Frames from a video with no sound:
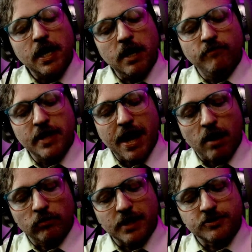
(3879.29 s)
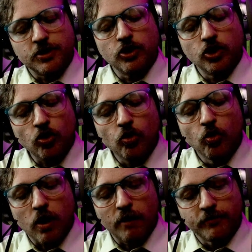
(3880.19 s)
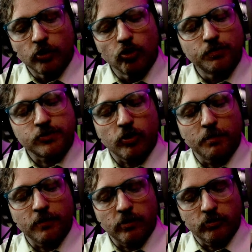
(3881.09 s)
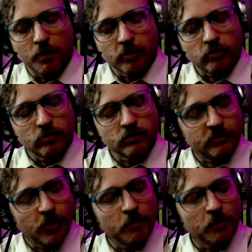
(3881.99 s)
even the outlets that knew of the group's crim criminal,